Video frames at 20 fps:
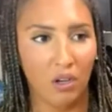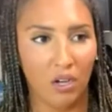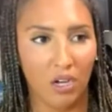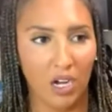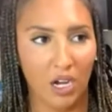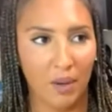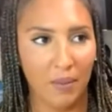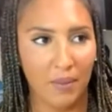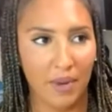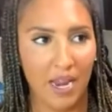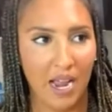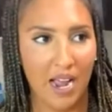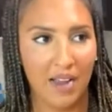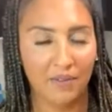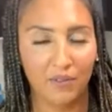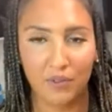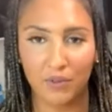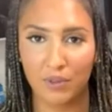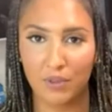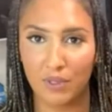I'm
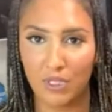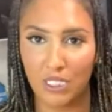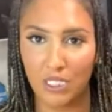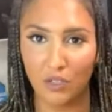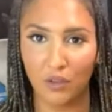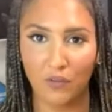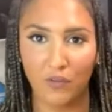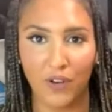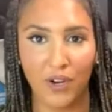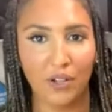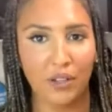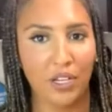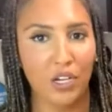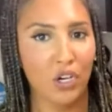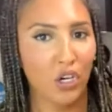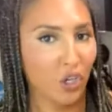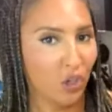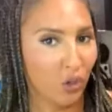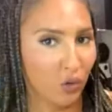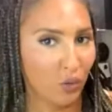still fairly
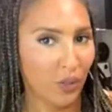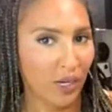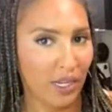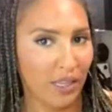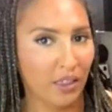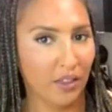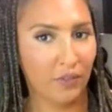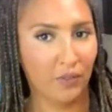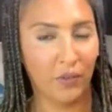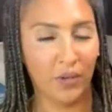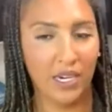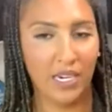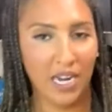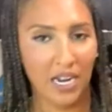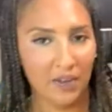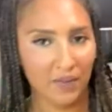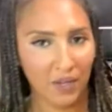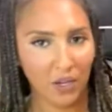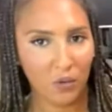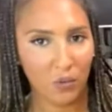new in the free
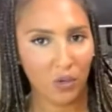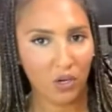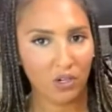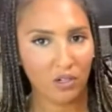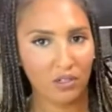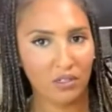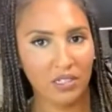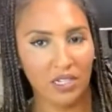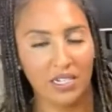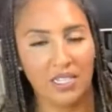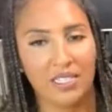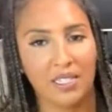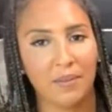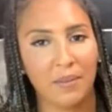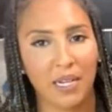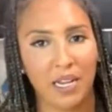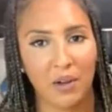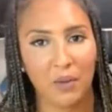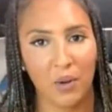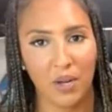diving world, and it's
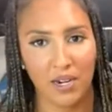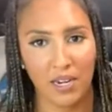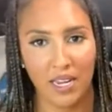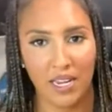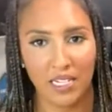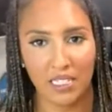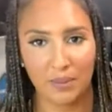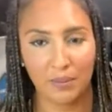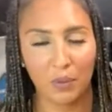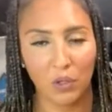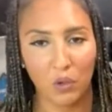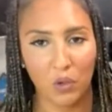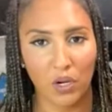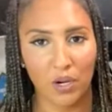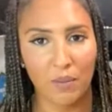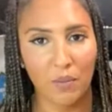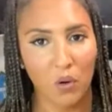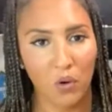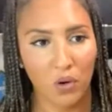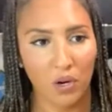something I want to explore
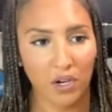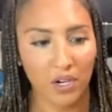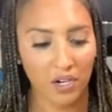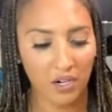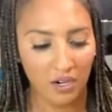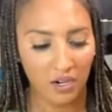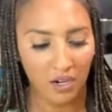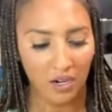more.